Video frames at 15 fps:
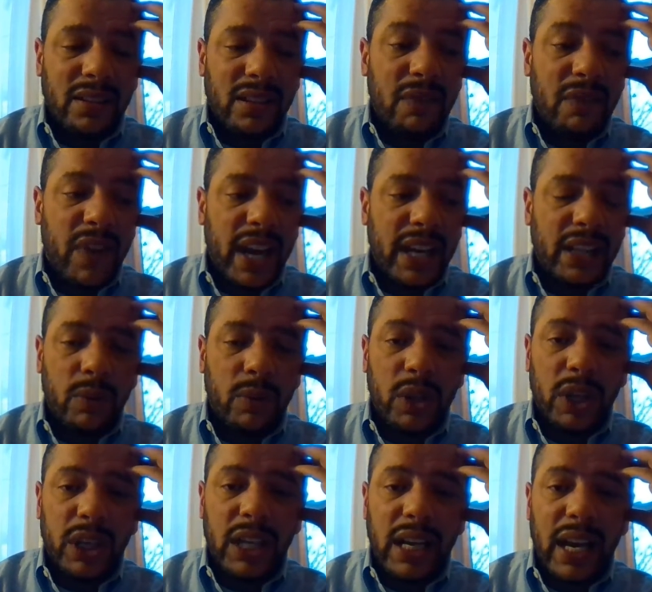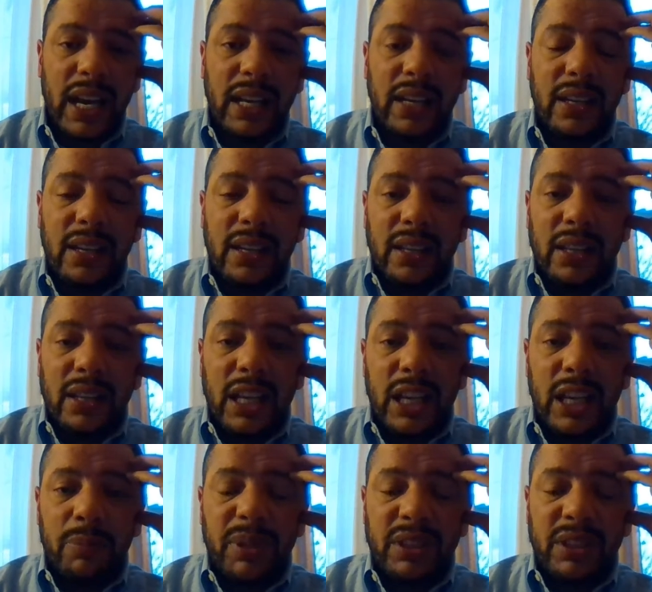And then finally, we're looking at
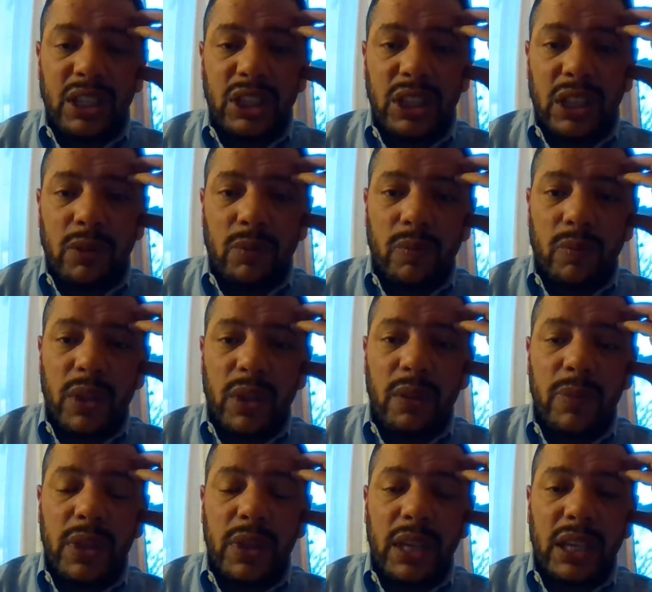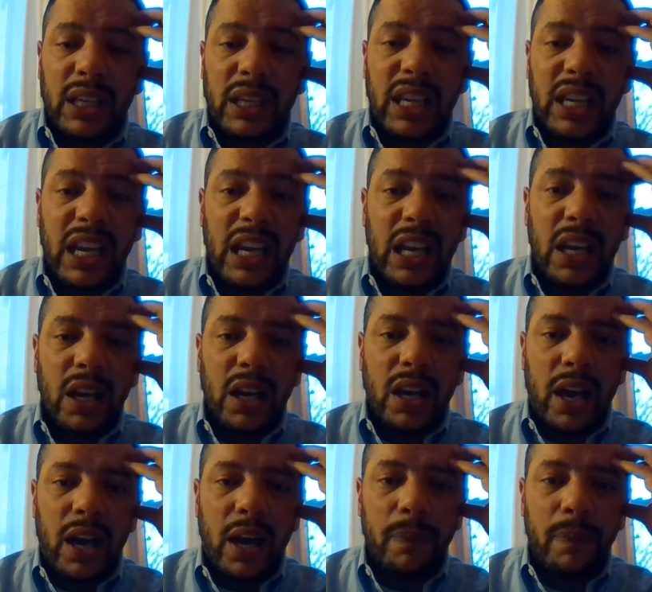the positioning. The key
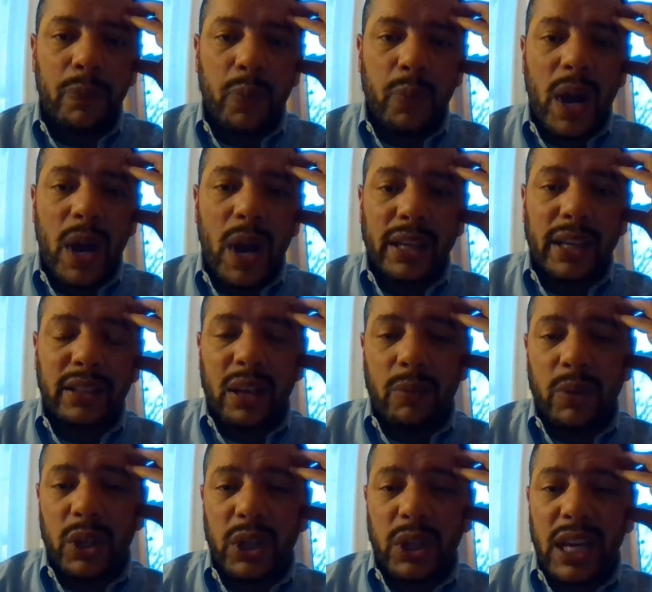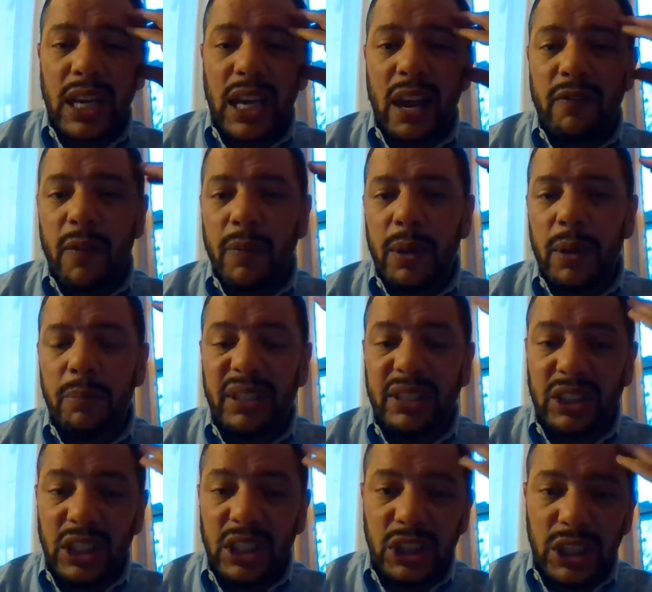product that we're looking at from the
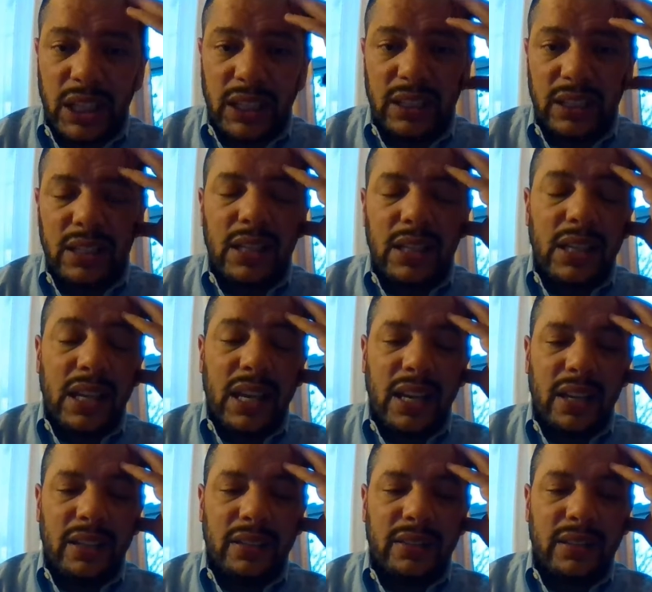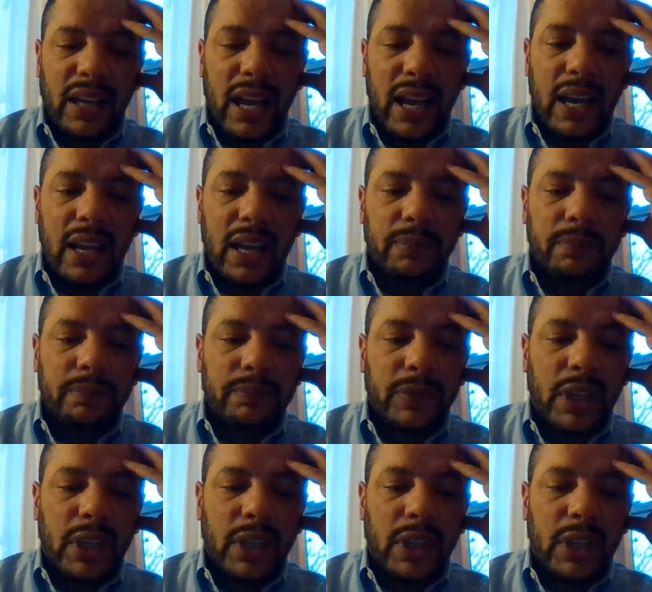positioning is your